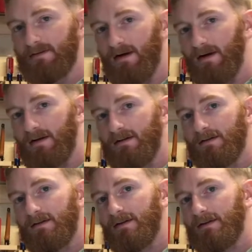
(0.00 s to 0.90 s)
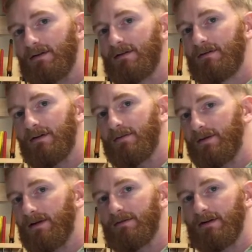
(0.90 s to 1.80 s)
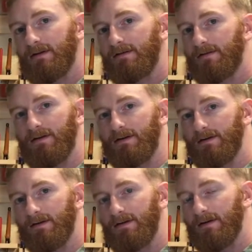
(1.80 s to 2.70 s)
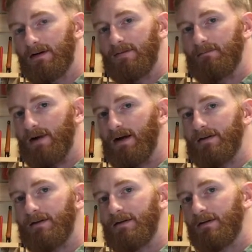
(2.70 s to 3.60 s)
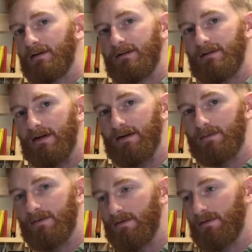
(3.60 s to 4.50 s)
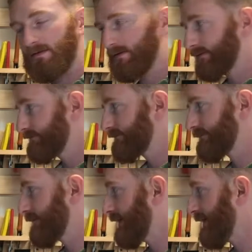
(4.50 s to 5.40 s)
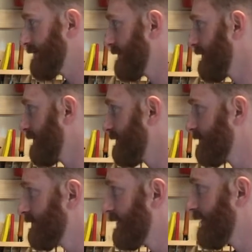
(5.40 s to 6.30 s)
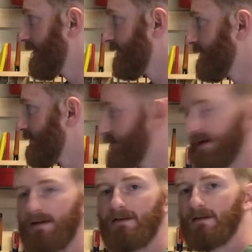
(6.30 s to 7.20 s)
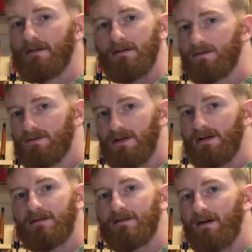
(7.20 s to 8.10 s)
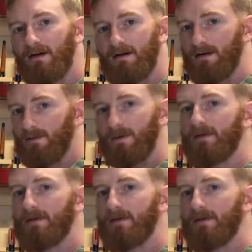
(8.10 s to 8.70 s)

your saw and use it, whatever it is, circular, miter, table, I don't know, what other, jig saw,